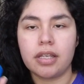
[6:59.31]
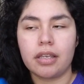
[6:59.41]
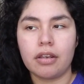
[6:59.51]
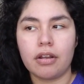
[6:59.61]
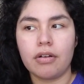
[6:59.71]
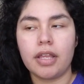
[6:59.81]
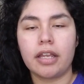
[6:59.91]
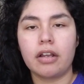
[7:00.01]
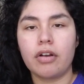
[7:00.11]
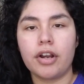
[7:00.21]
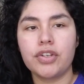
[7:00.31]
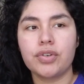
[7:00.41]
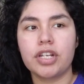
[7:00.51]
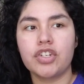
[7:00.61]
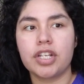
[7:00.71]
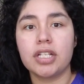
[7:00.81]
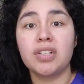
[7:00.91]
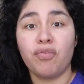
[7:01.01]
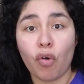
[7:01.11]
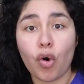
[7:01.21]
Like, you know, like a cartridge
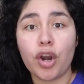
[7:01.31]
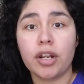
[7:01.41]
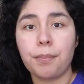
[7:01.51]
is for the